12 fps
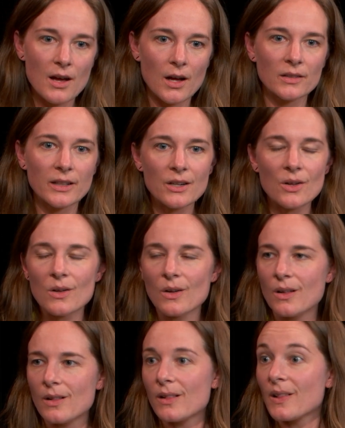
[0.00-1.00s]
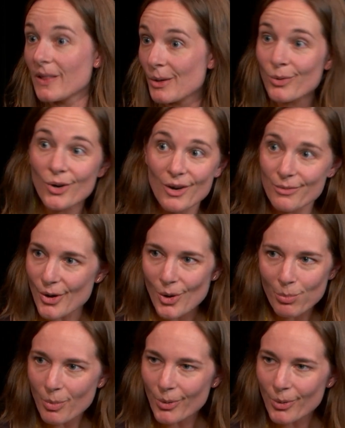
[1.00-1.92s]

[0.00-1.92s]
a little glimmer of hope